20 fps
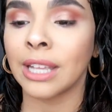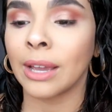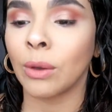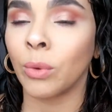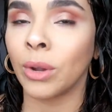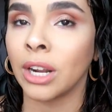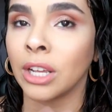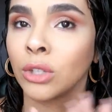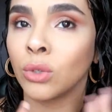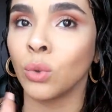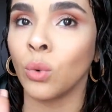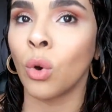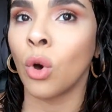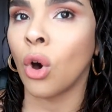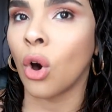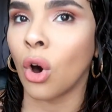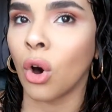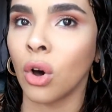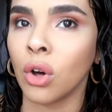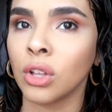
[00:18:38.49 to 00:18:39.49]
like when I do
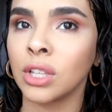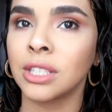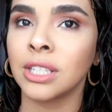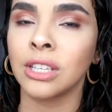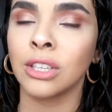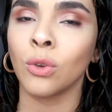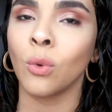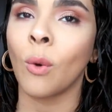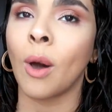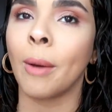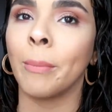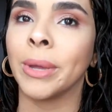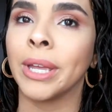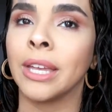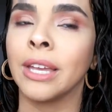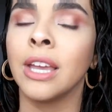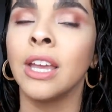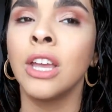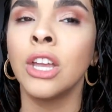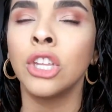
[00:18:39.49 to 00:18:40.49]
hauls and you want
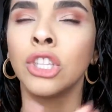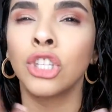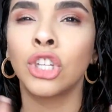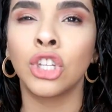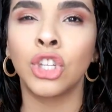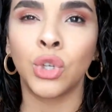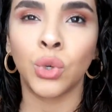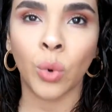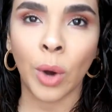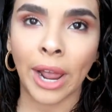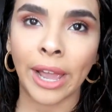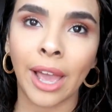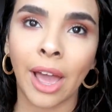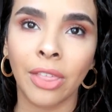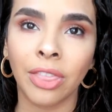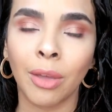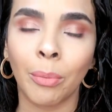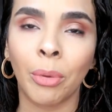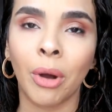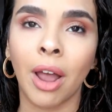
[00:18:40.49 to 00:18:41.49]
me to try
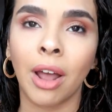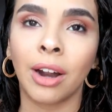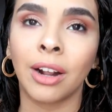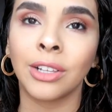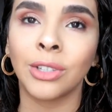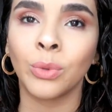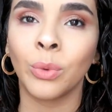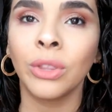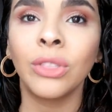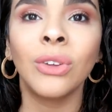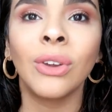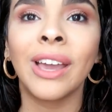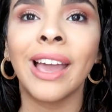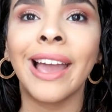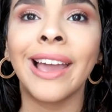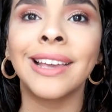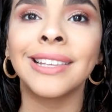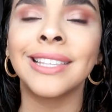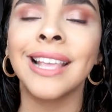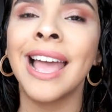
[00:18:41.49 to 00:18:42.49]
out the products with you
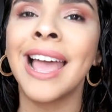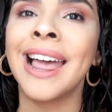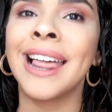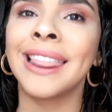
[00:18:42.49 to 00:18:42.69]
guys,